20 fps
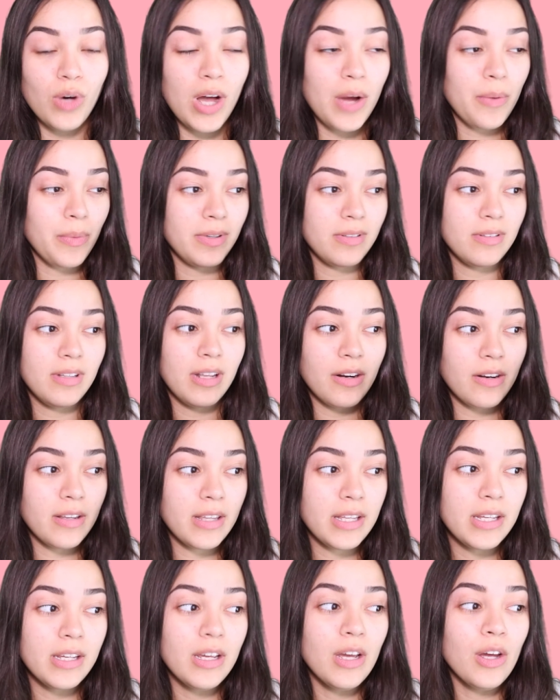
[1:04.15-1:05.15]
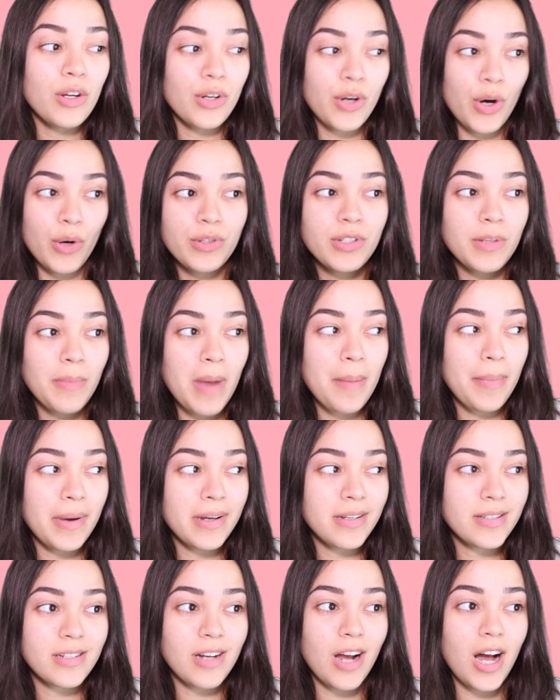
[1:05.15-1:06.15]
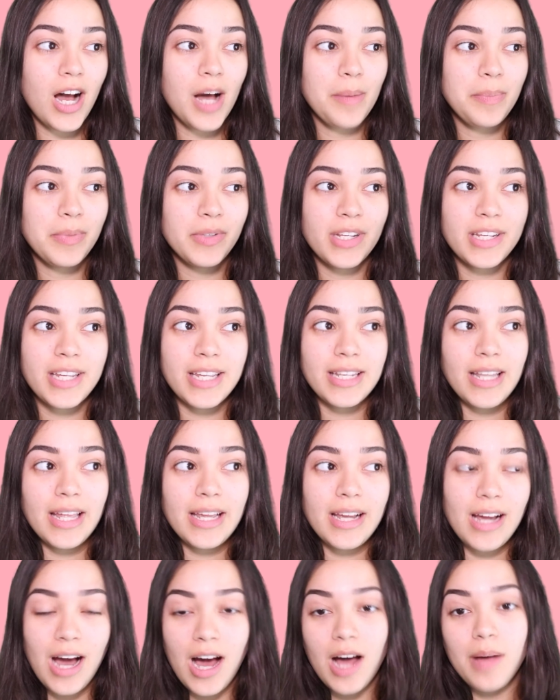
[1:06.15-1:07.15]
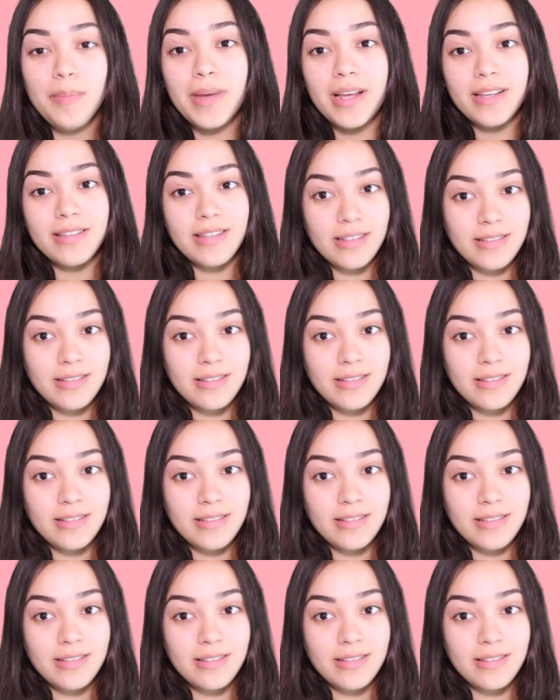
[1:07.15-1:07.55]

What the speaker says: I would literally go to my bus stop looking like a hot mess,